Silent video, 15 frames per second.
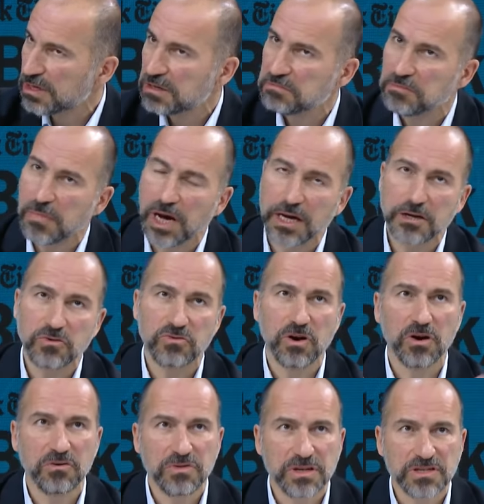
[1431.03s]
my
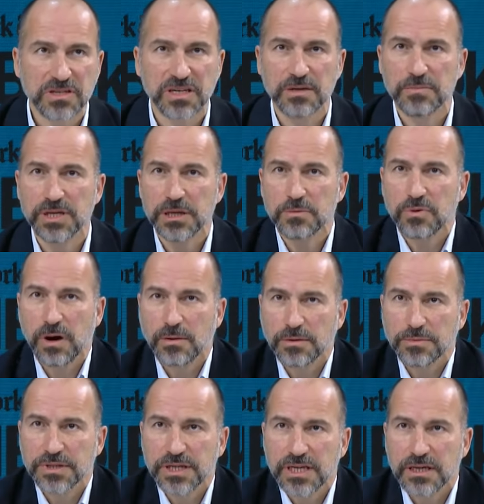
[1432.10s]
growth is going to be
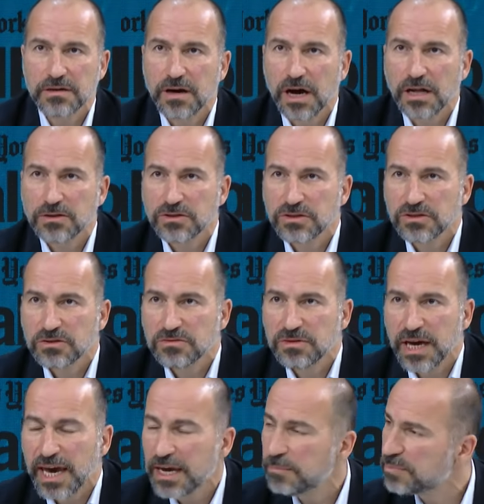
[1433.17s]
probably, I'll do
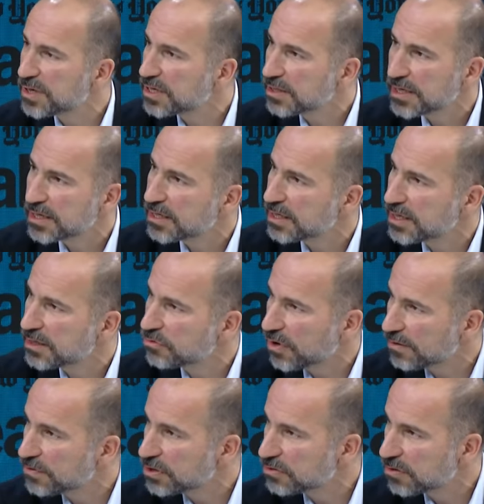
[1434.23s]
$8 billion in
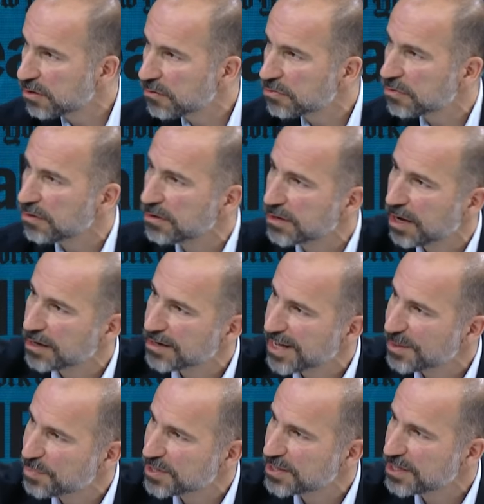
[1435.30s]
revenue growth. Hold on,
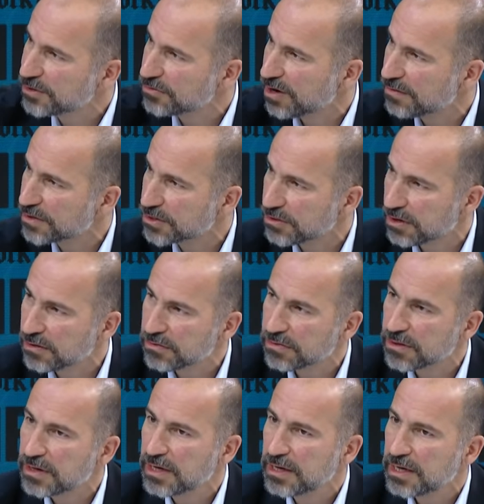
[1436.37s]
$8 billion in revenue growth.
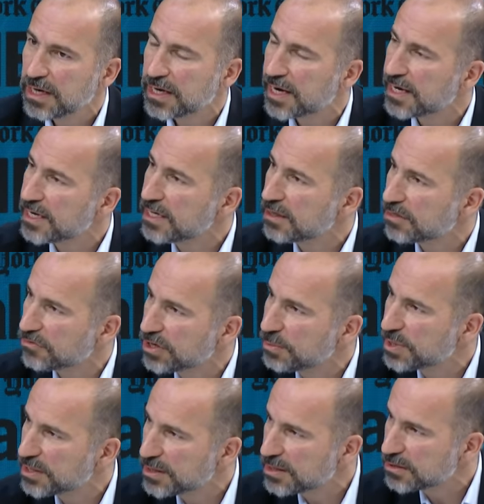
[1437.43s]
And I need $3
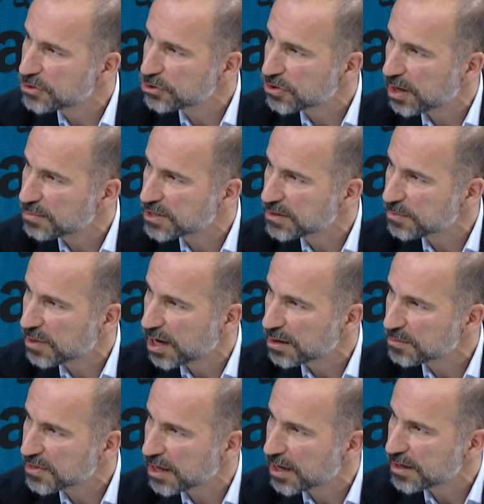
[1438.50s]
billion to drop to the
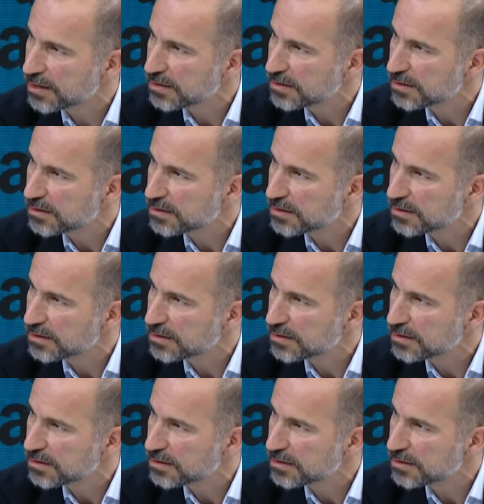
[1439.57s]
bottom line.